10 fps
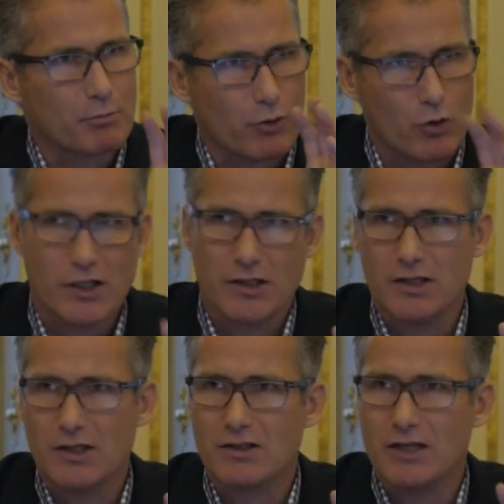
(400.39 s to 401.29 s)

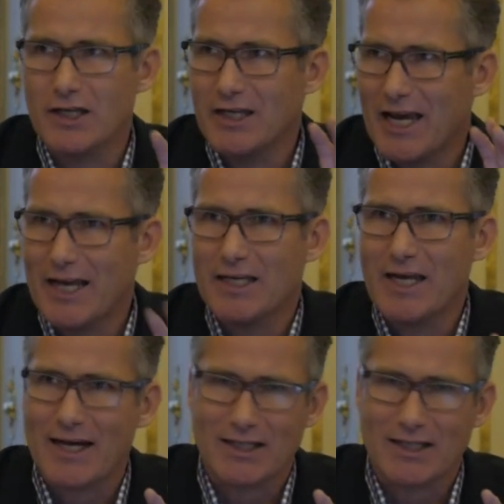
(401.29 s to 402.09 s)
processes in any